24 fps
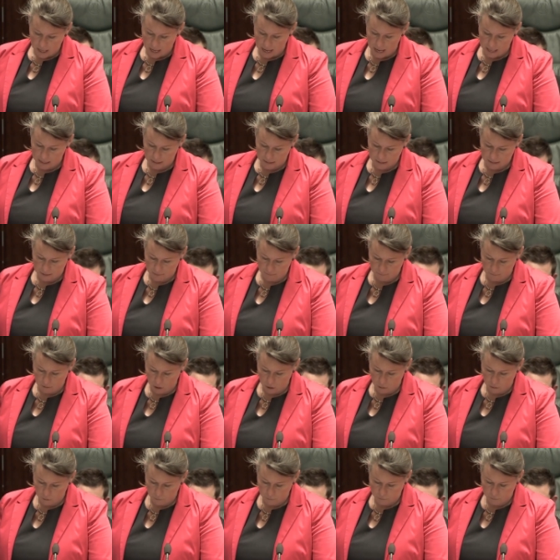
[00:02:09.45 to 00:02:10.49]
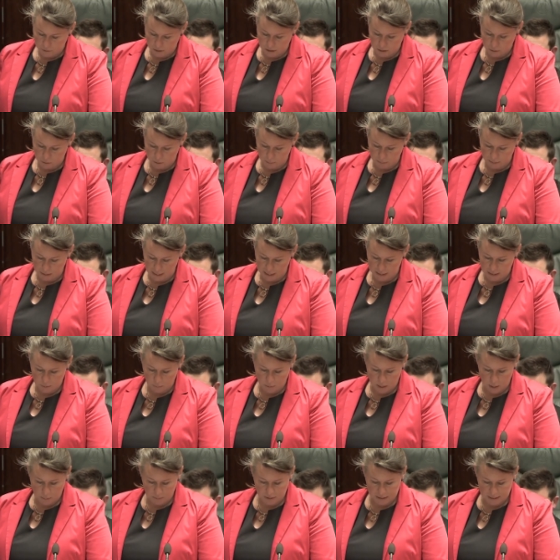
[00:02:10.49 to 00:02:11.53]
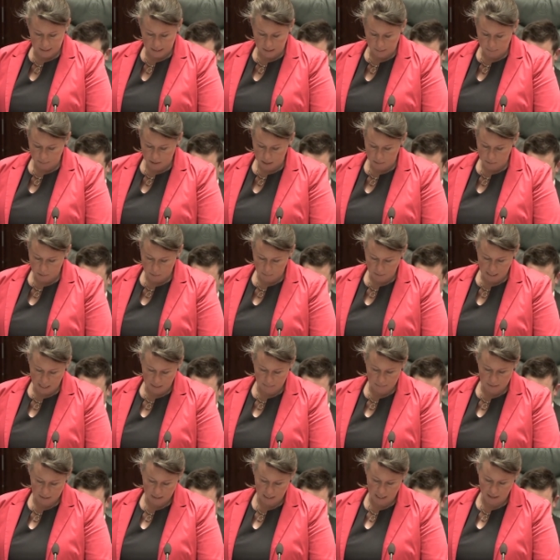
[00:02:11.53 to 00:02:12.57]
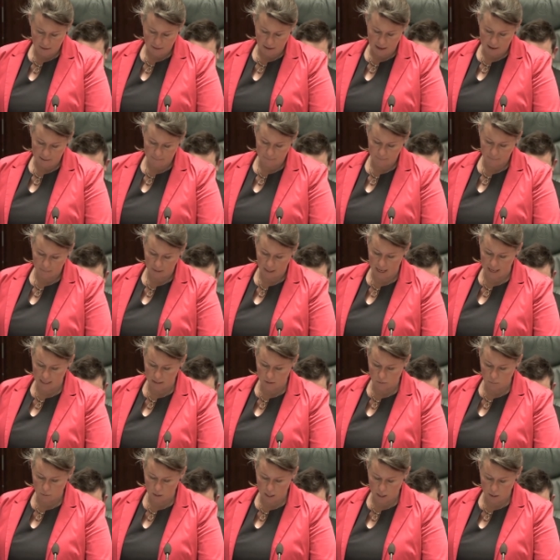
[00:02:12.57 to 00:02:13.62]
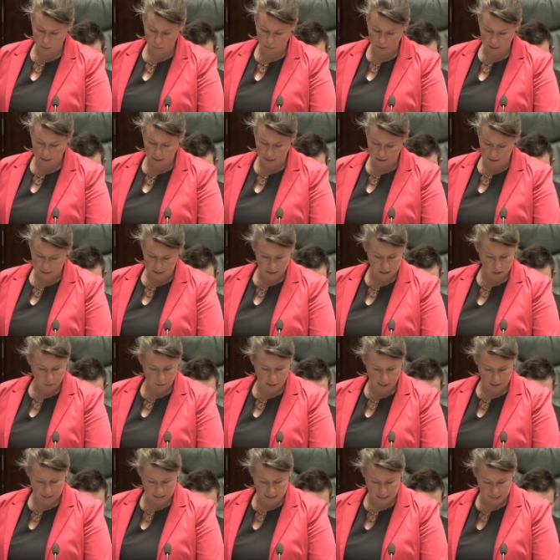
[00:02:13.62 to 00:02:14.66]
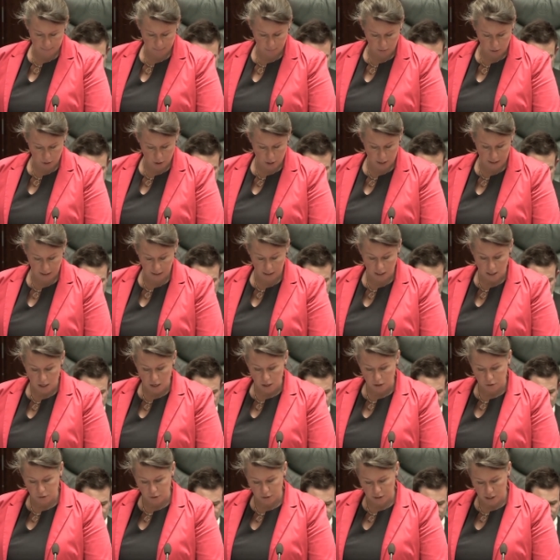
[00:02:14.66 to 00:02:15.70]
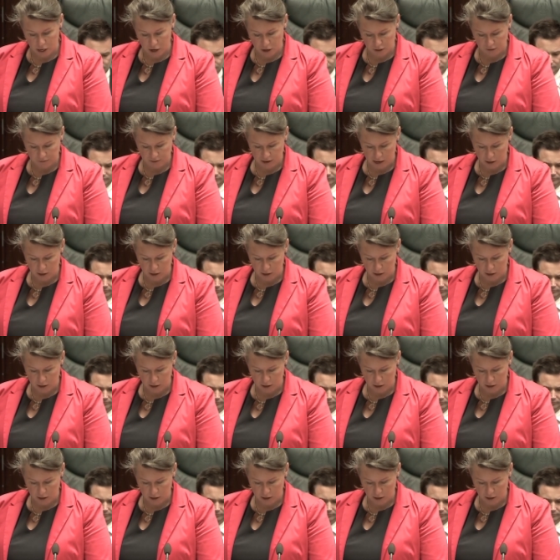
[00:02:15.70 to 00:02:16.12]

and it's evolved into a place where we celebrate, where we come together, and where we continue our deep learning, not only of